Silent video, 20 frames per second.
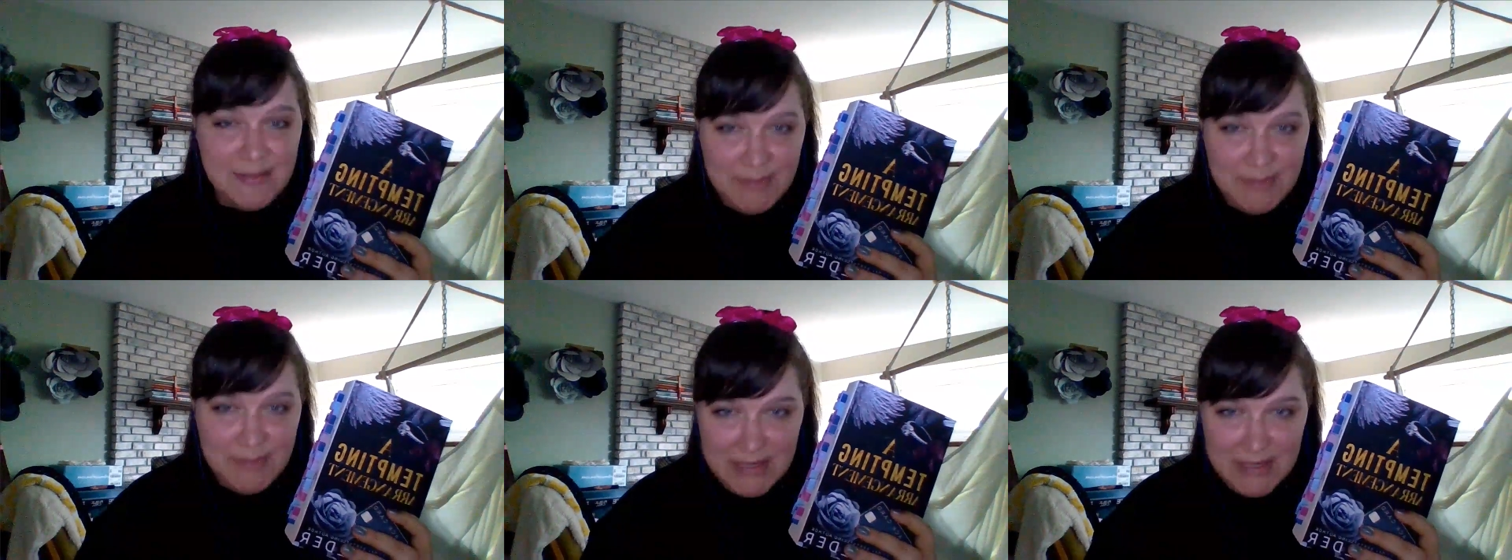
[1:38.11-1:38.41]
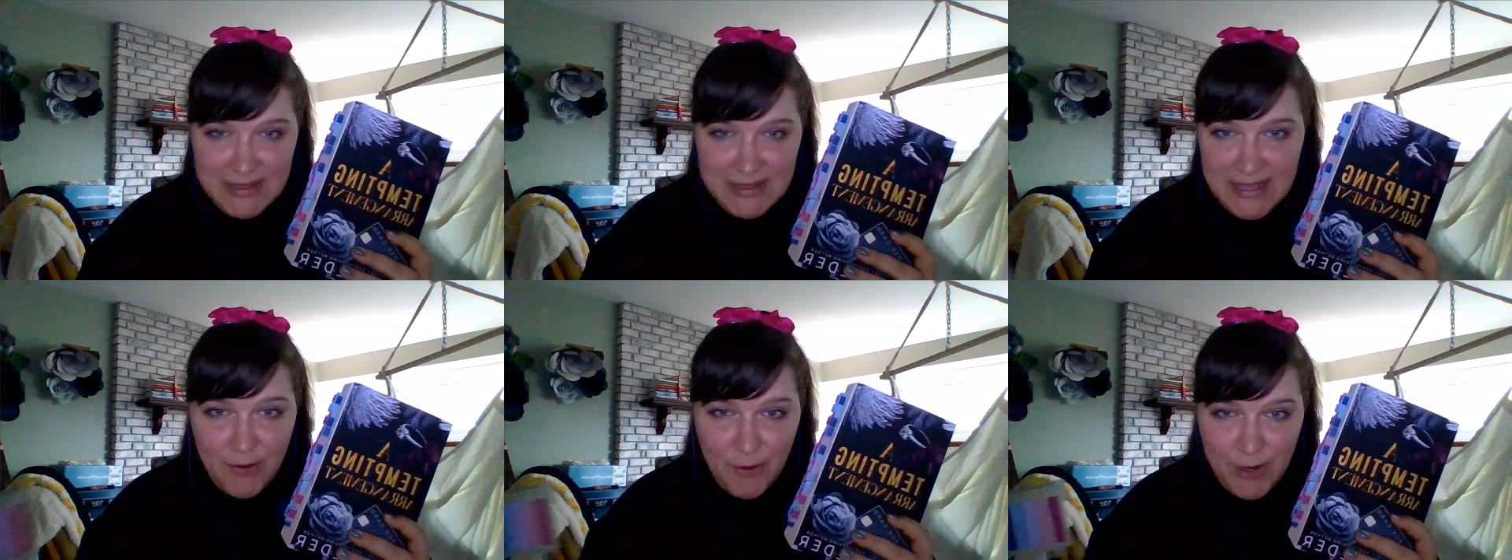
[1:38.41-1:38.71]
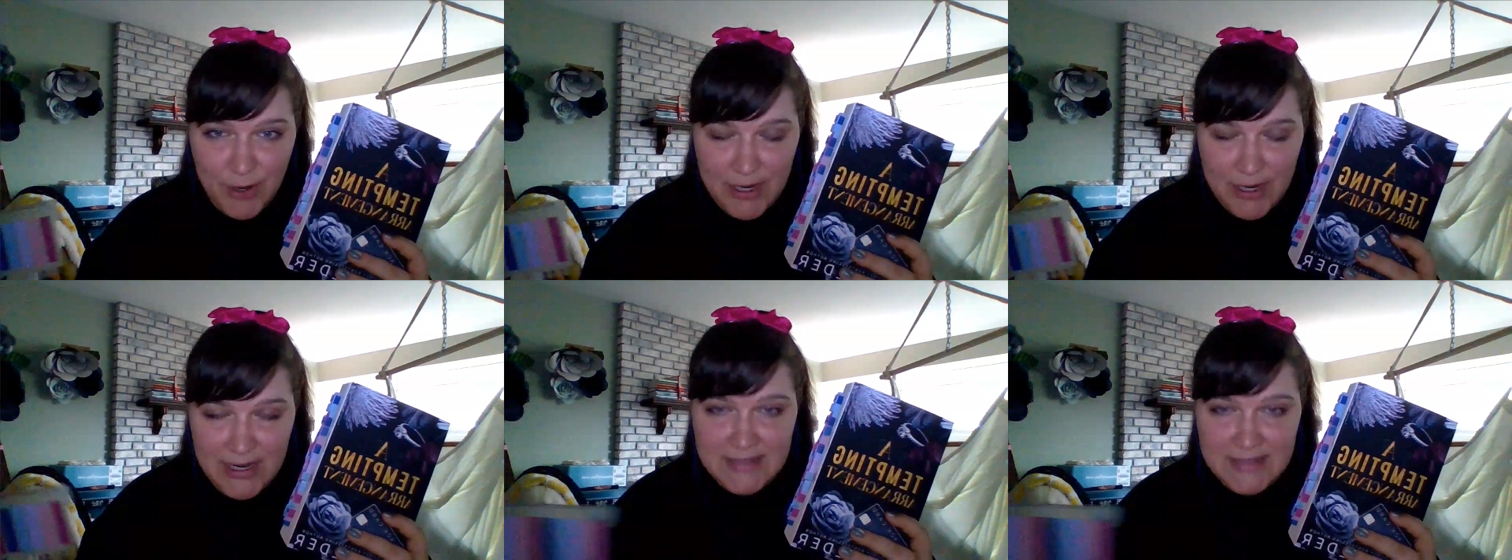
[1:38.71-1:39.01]
dark
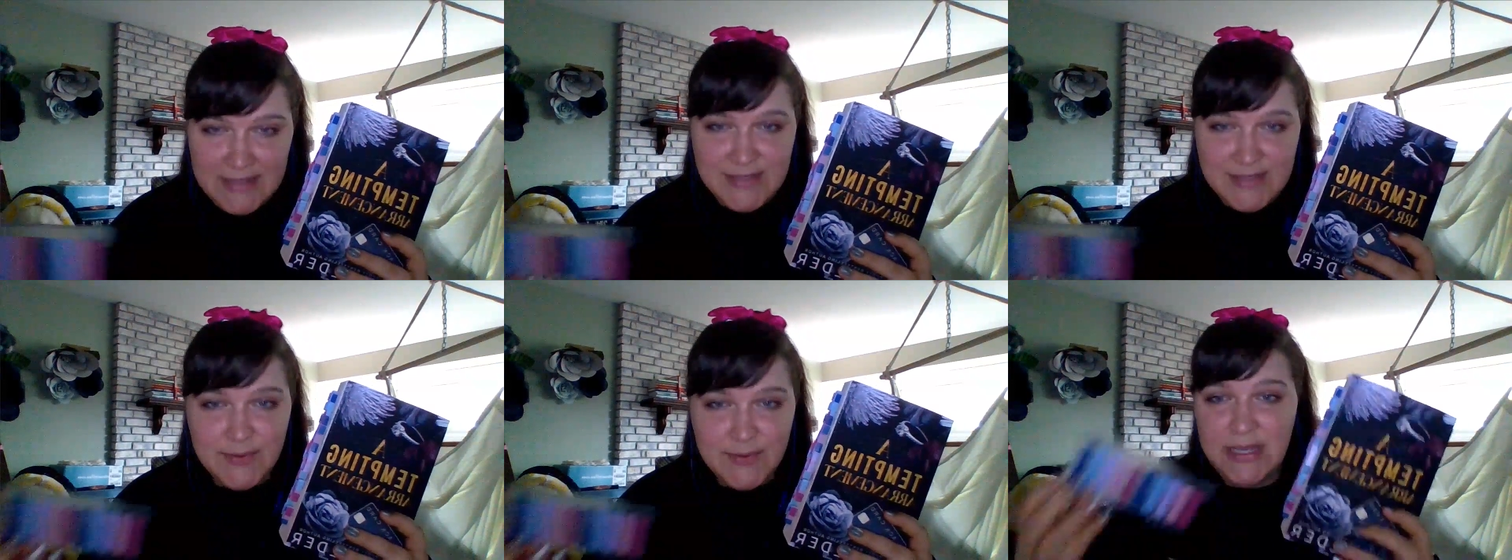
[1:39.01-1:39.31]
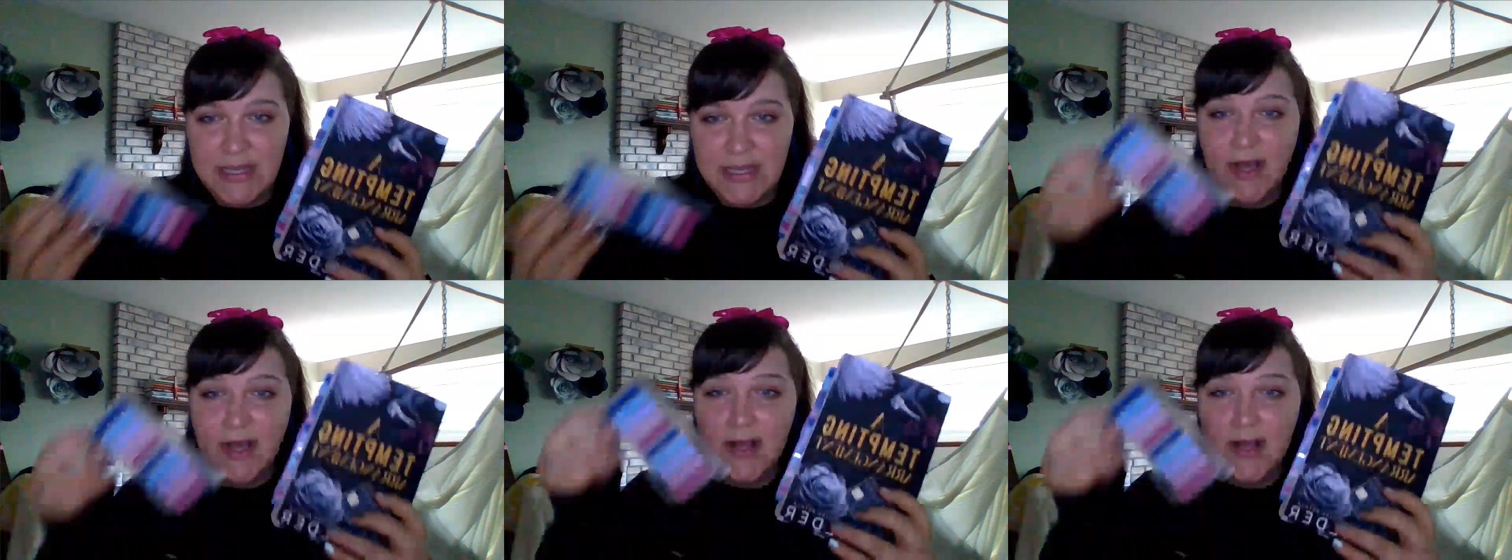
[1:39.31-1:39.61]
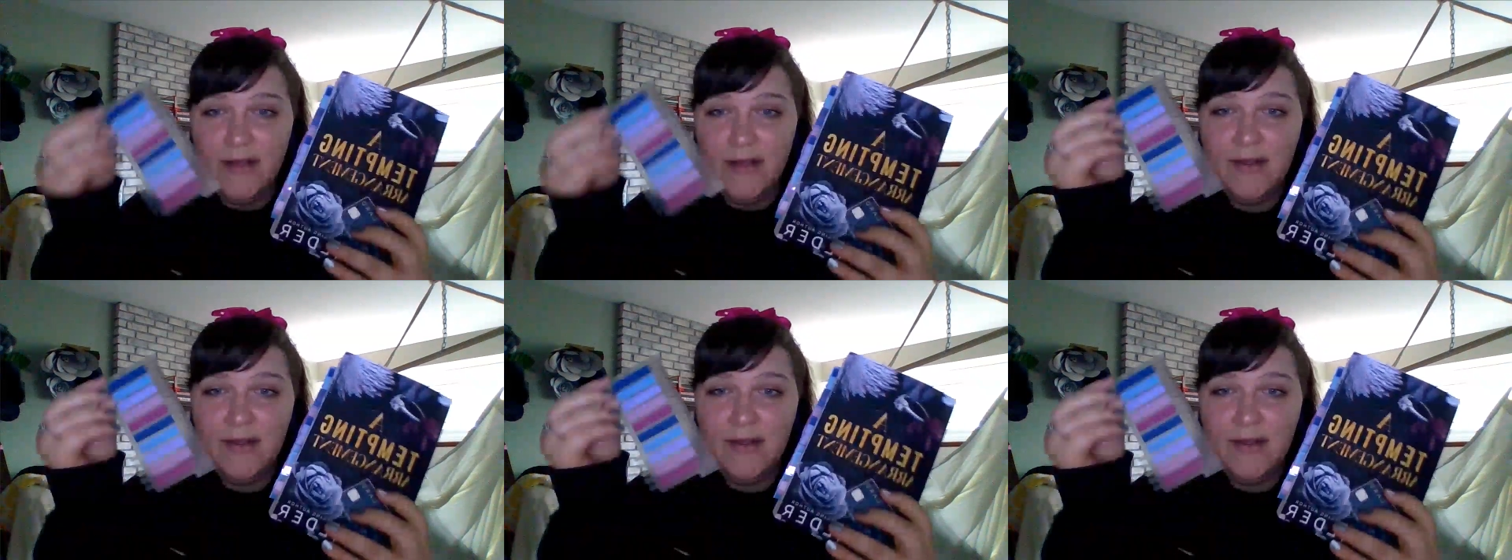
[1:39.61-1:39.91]
blue
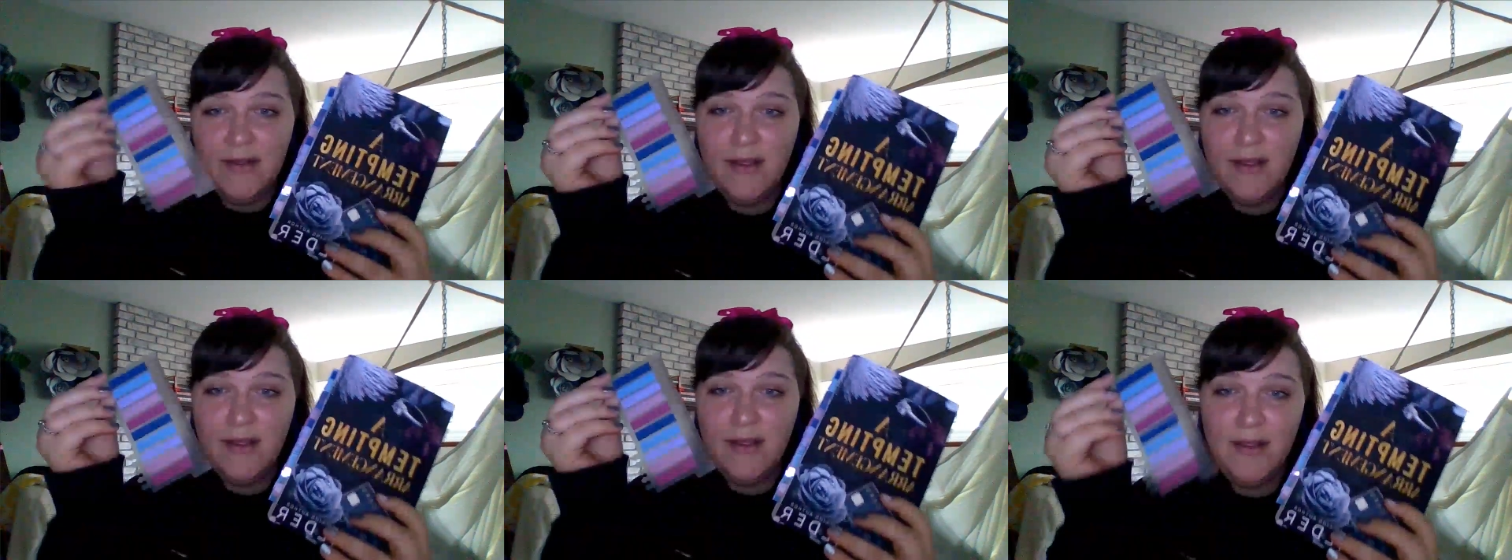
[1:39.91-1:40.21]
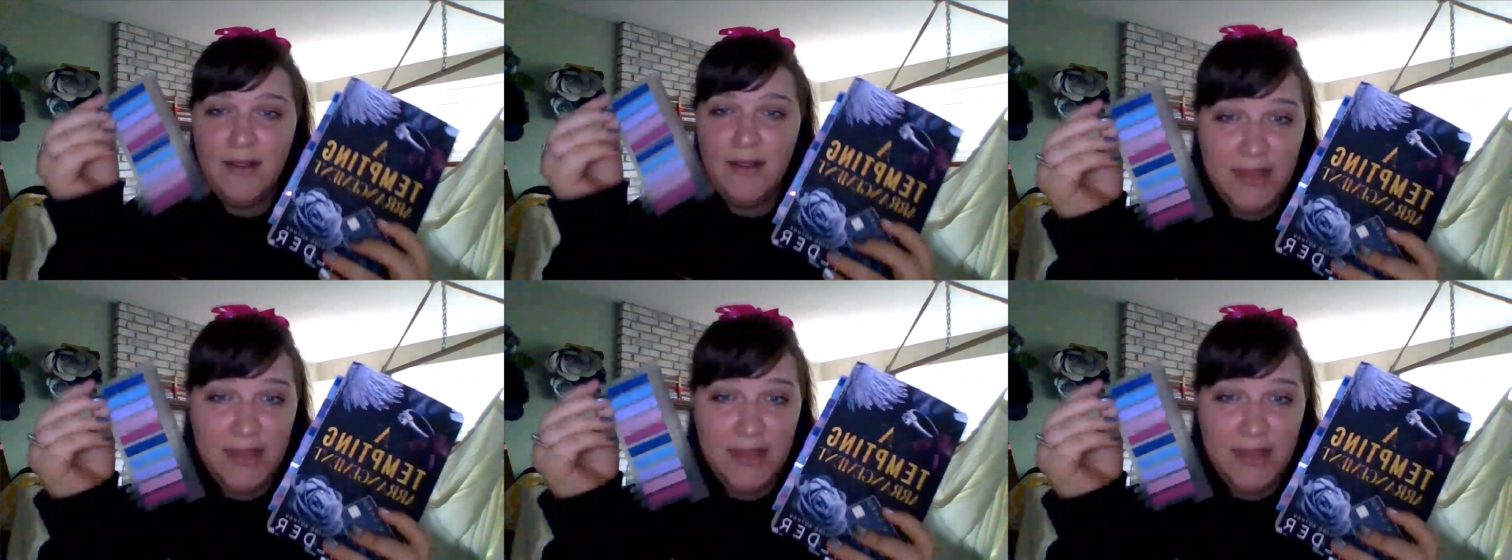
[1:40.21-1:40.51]
tab,